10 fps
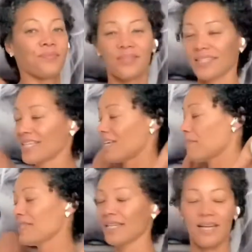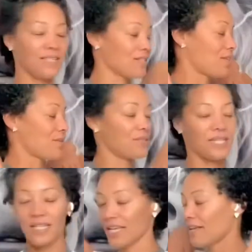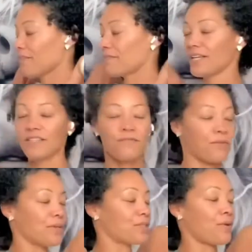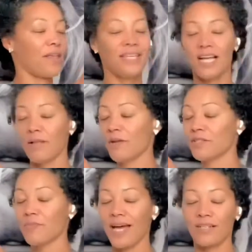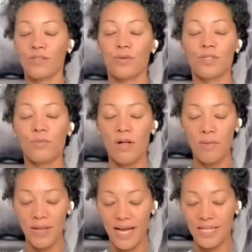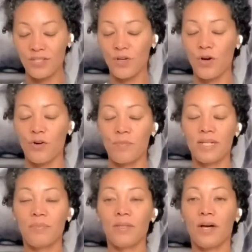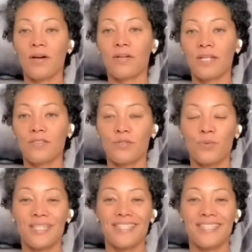Keeping the eyes closed. Inhale, face forward. Draw the elbows back towards the wall behind you. Open up the heart and squeeze.